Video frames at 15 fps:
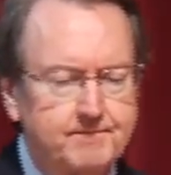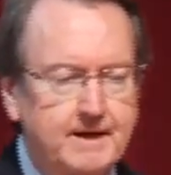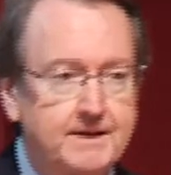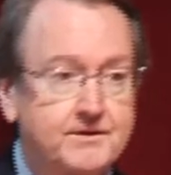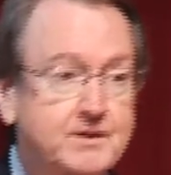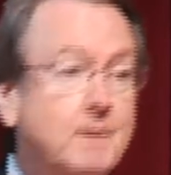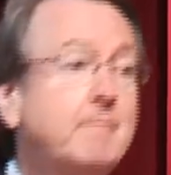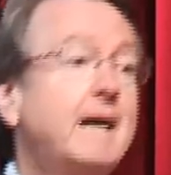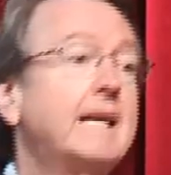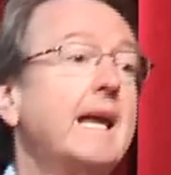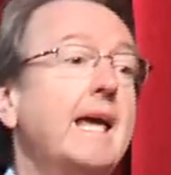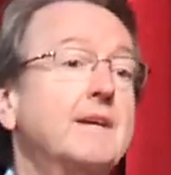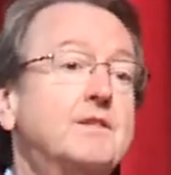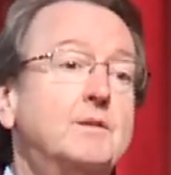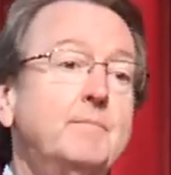And somebody
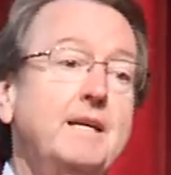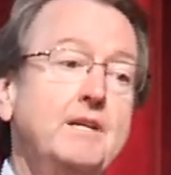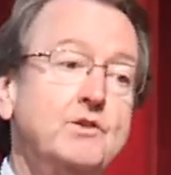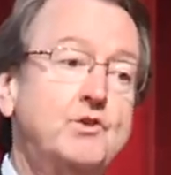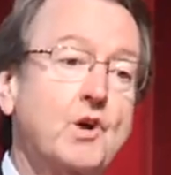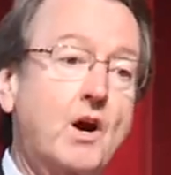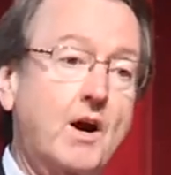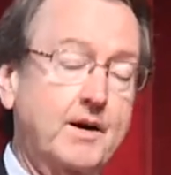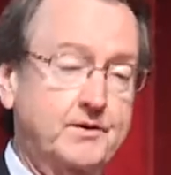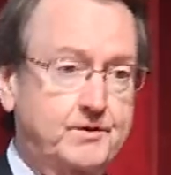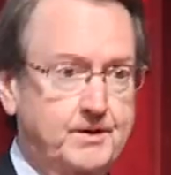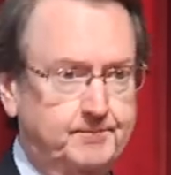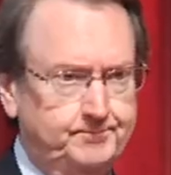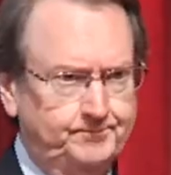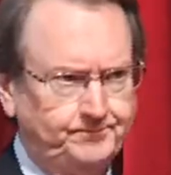has to be in charge.
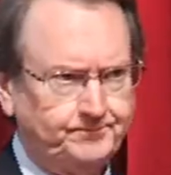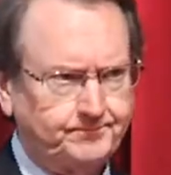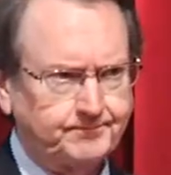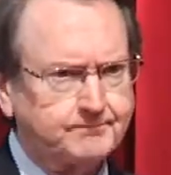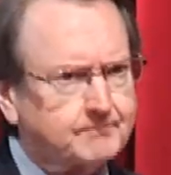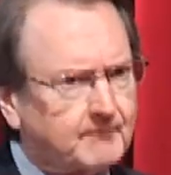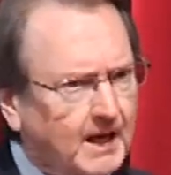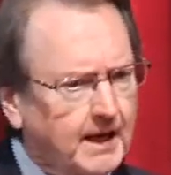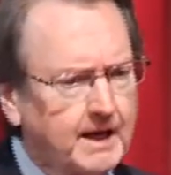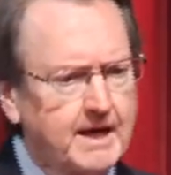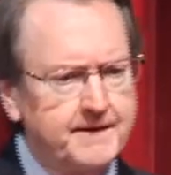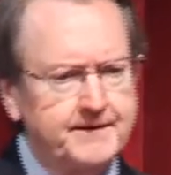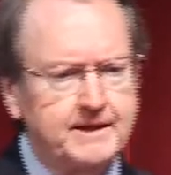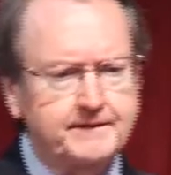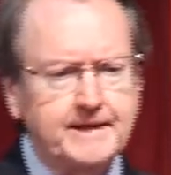I
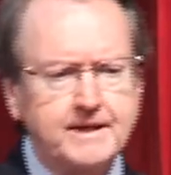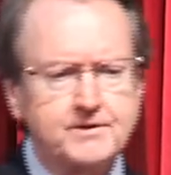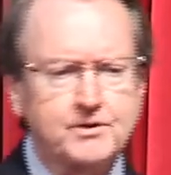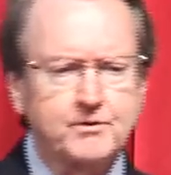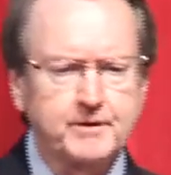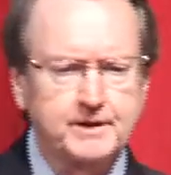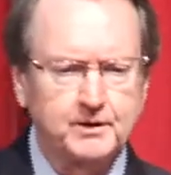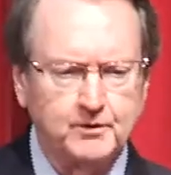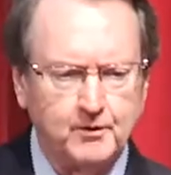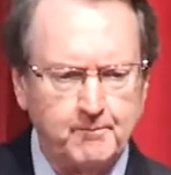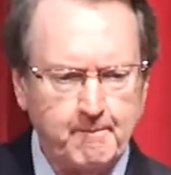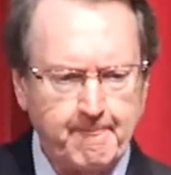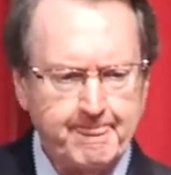think that's critical.